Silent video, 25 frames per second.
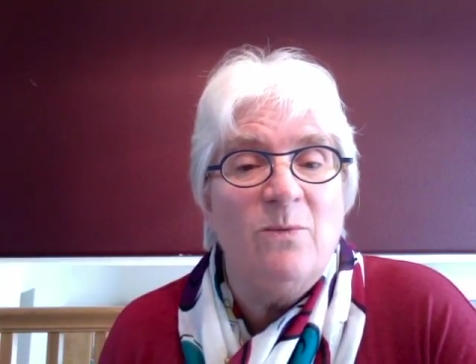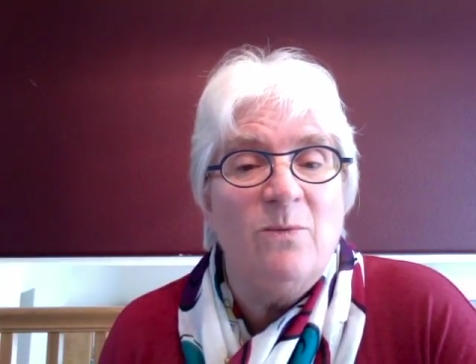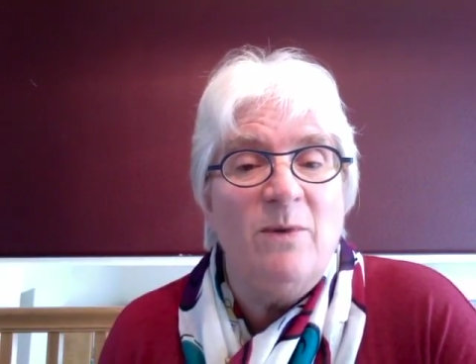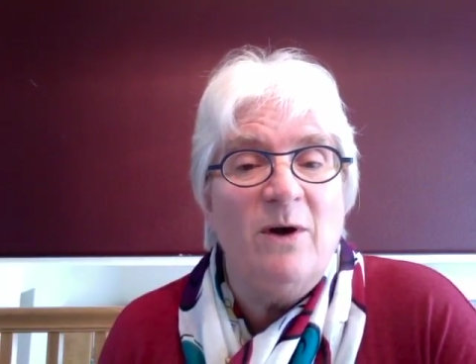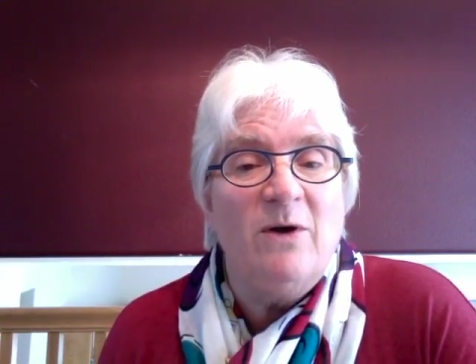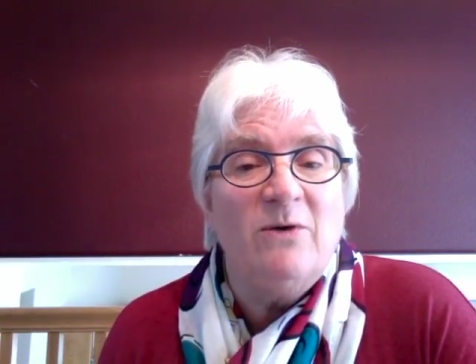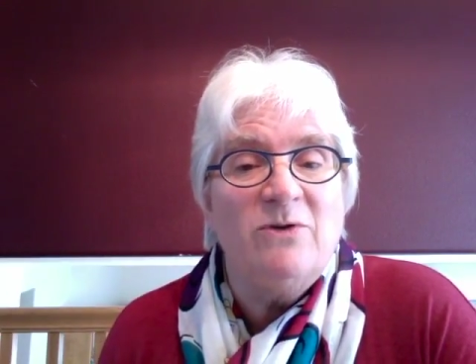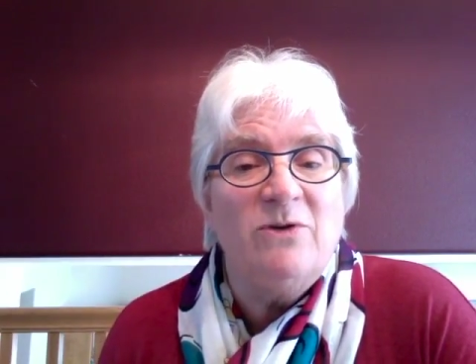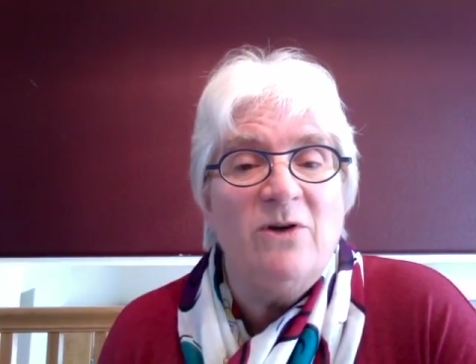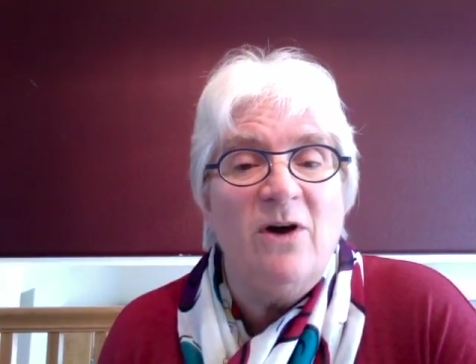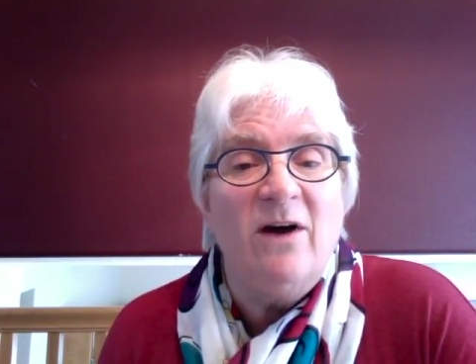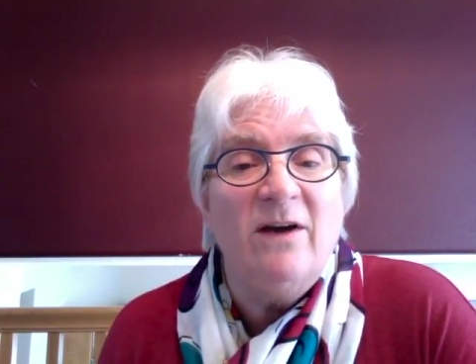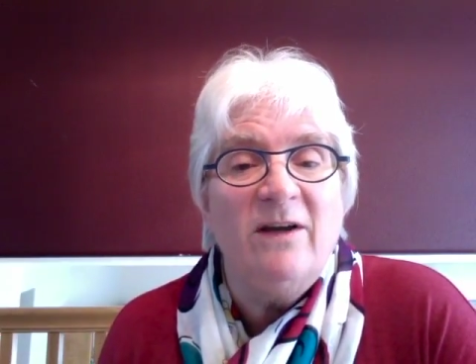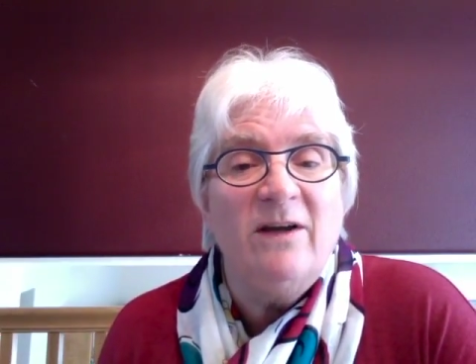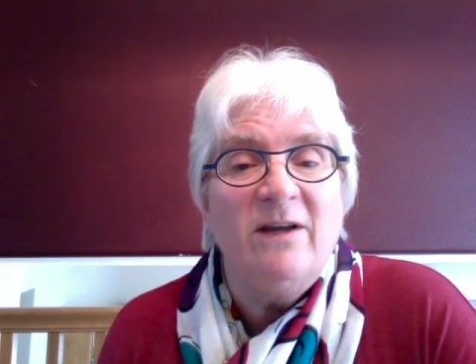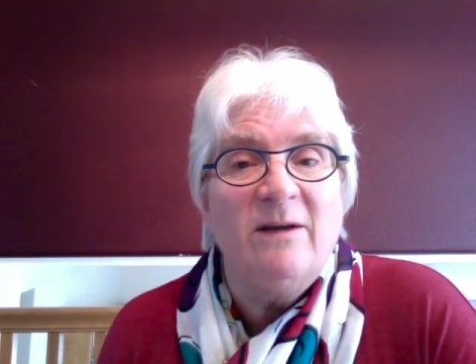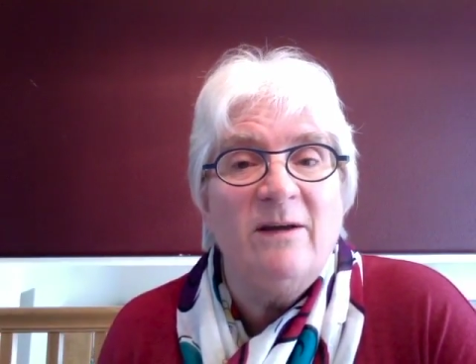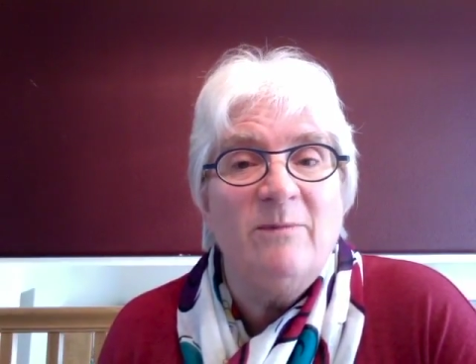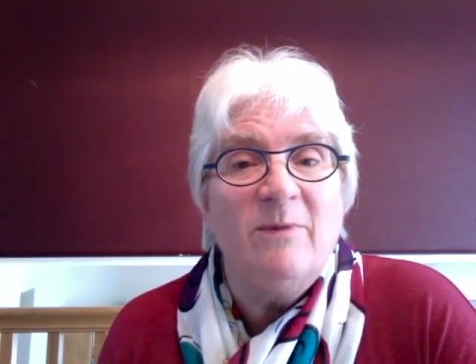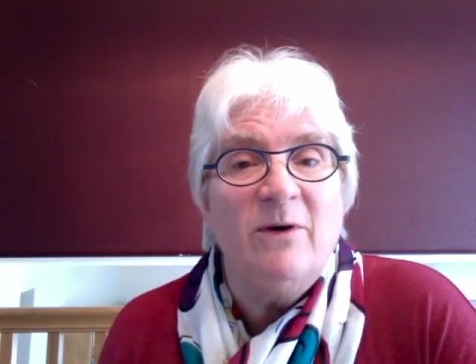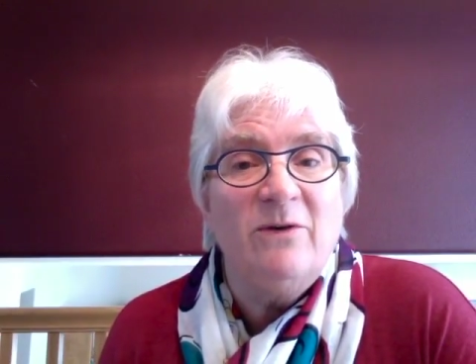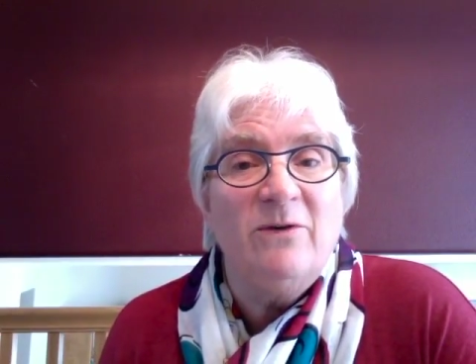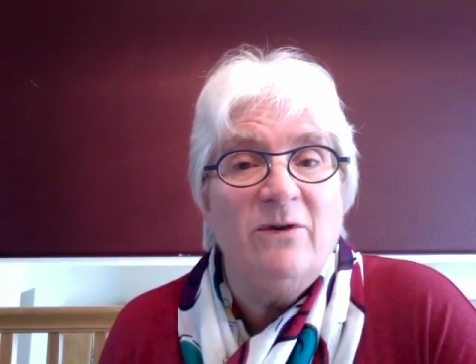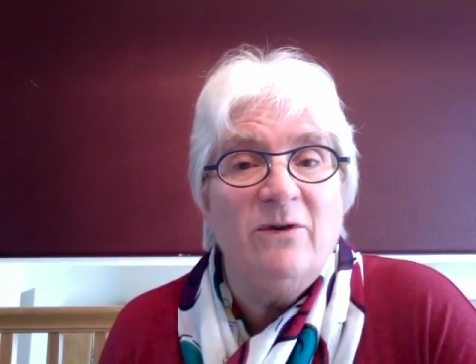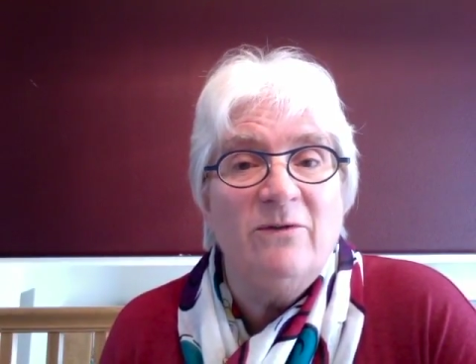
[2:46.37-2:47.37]
about talking
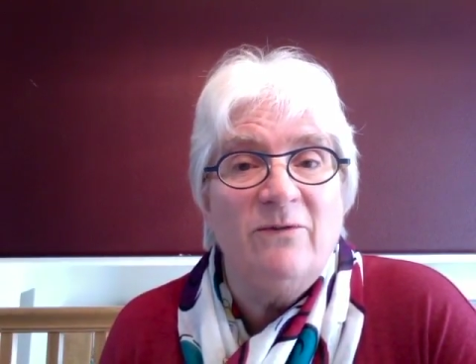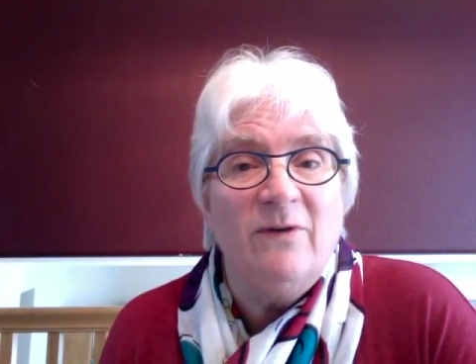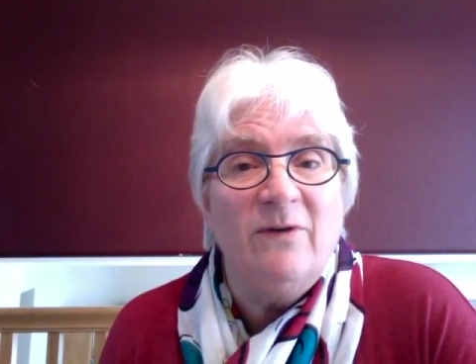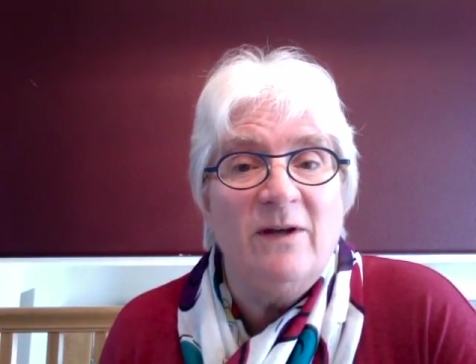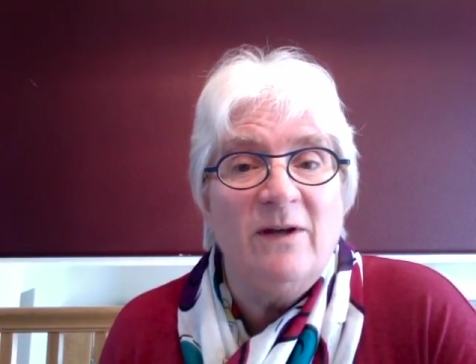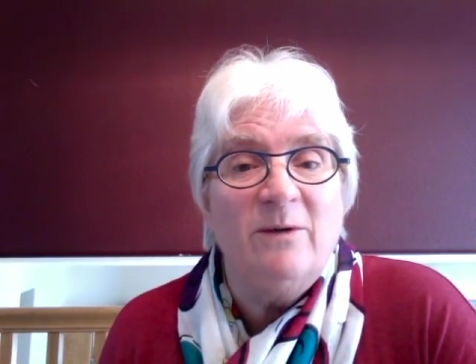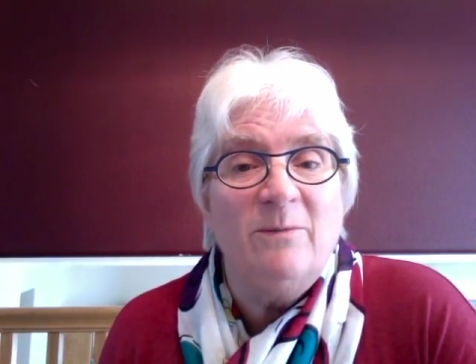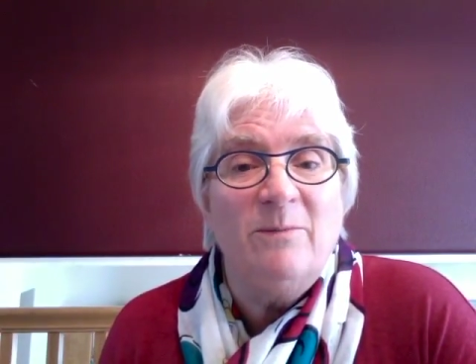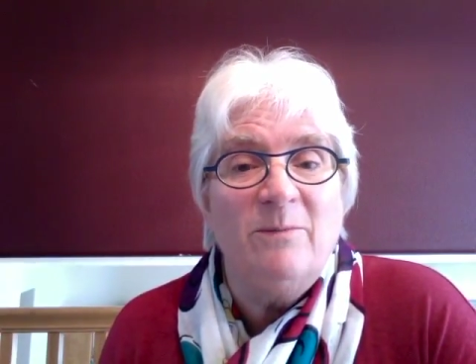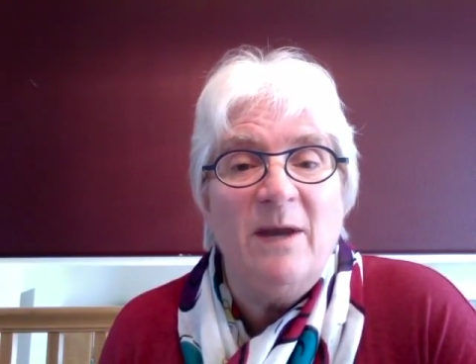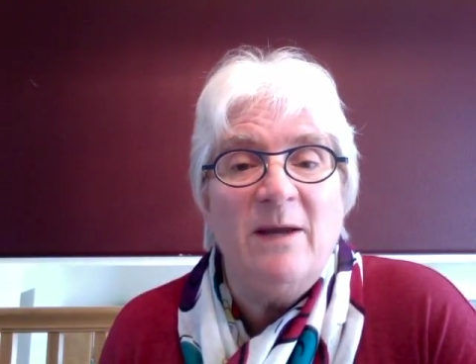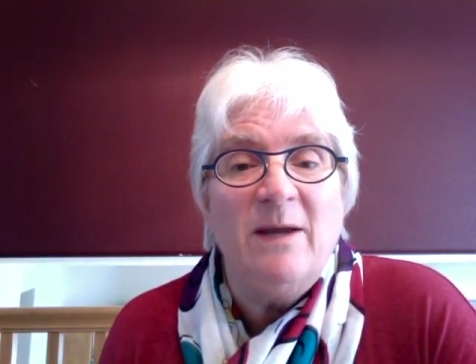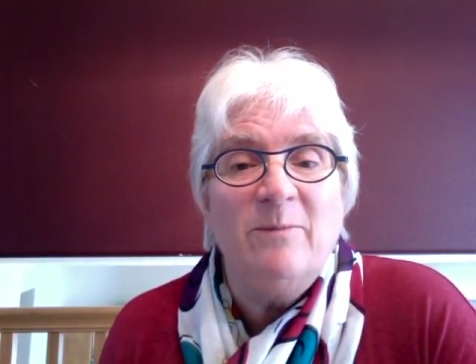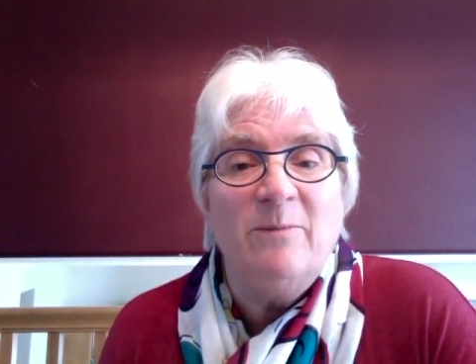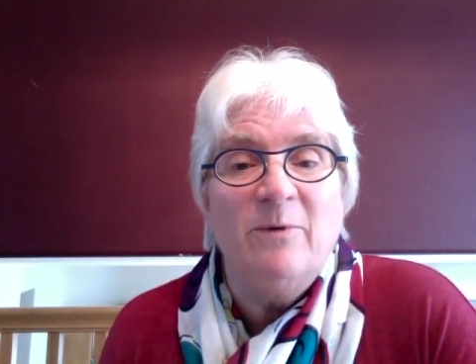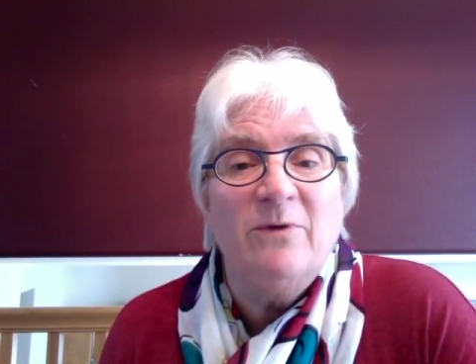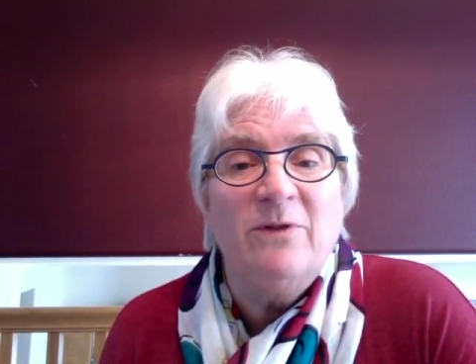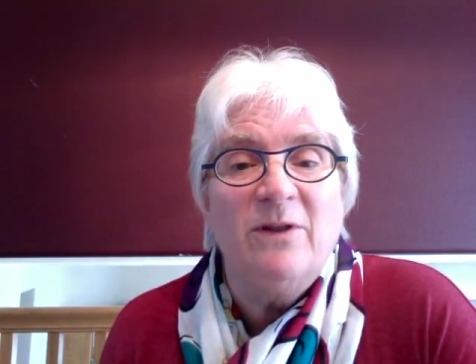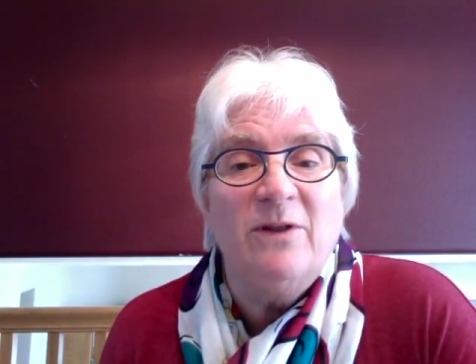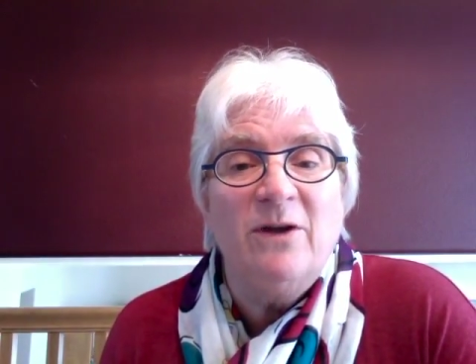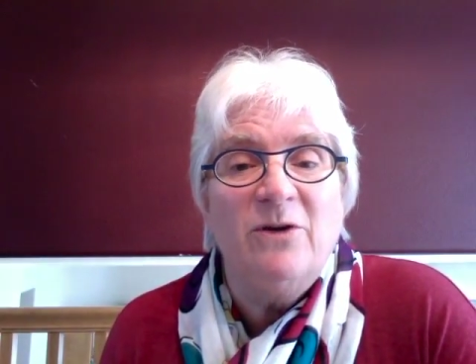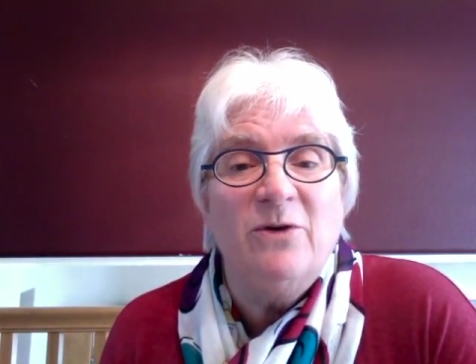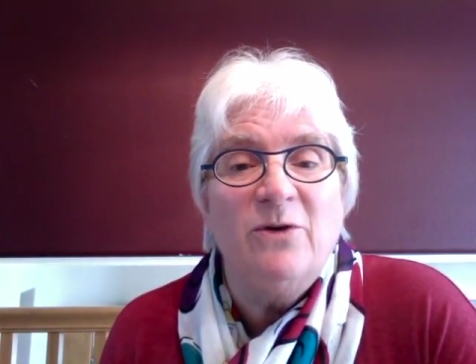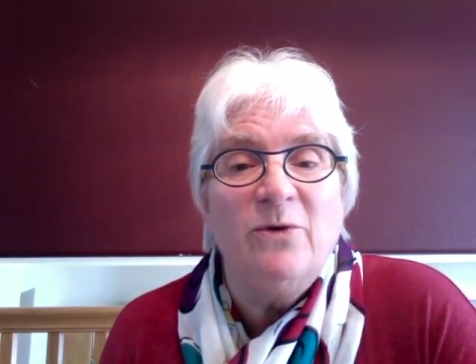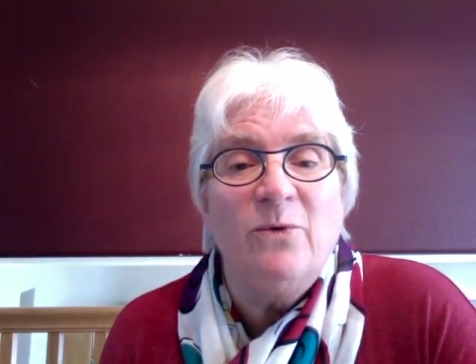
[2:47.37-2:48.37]
about your final paper that